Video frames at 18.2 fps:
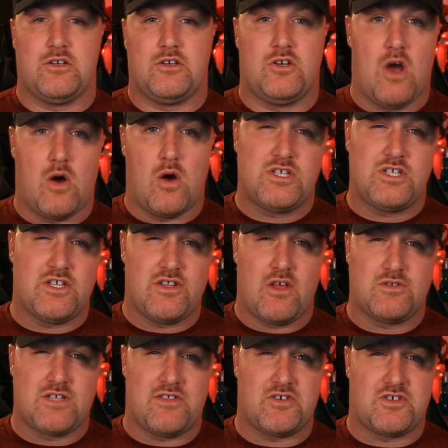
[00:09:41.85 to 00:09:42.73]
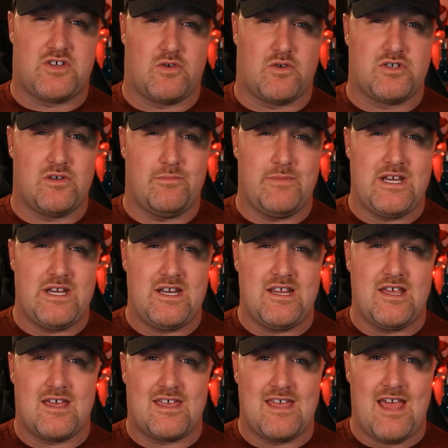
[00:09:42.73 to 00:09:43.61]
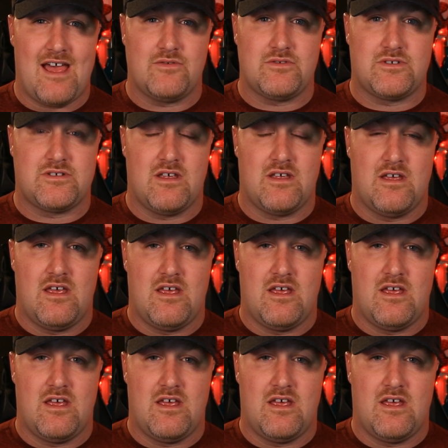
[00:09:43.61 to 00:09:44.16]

go to those other social media accounts